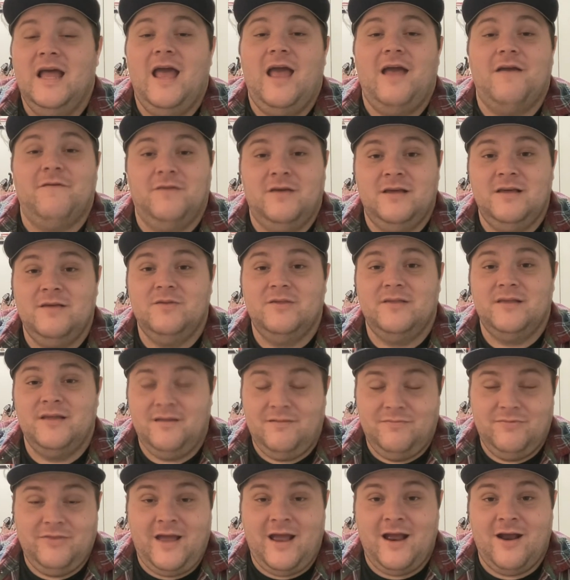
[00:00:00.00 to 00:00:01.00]
If he's
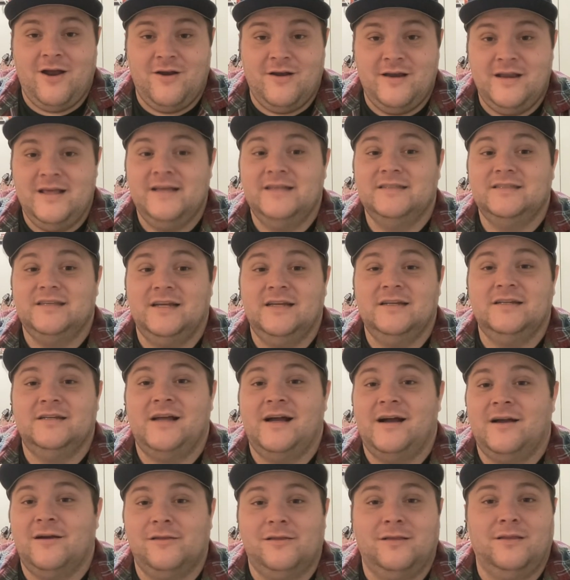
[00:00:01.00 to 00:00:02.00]
there and he's in and
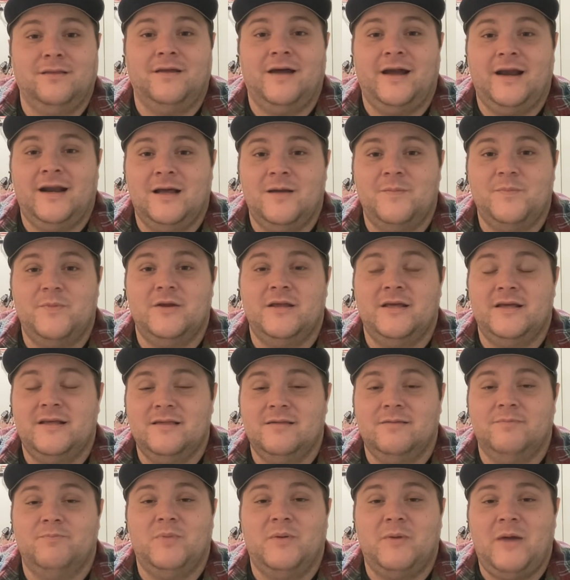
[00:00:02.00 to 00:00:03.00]
out of the lineup and
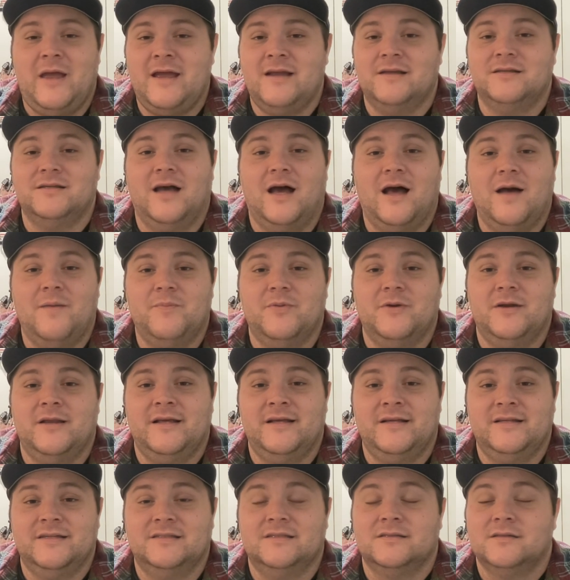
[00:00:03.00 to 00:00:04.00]
he's banged up and
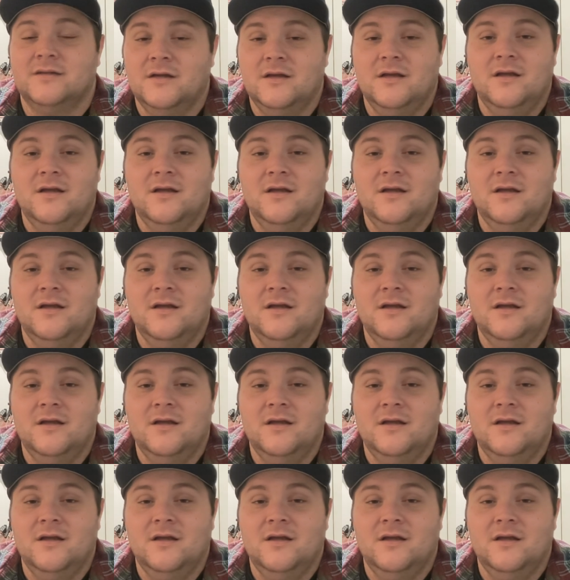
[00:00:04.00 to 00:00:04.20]
he's,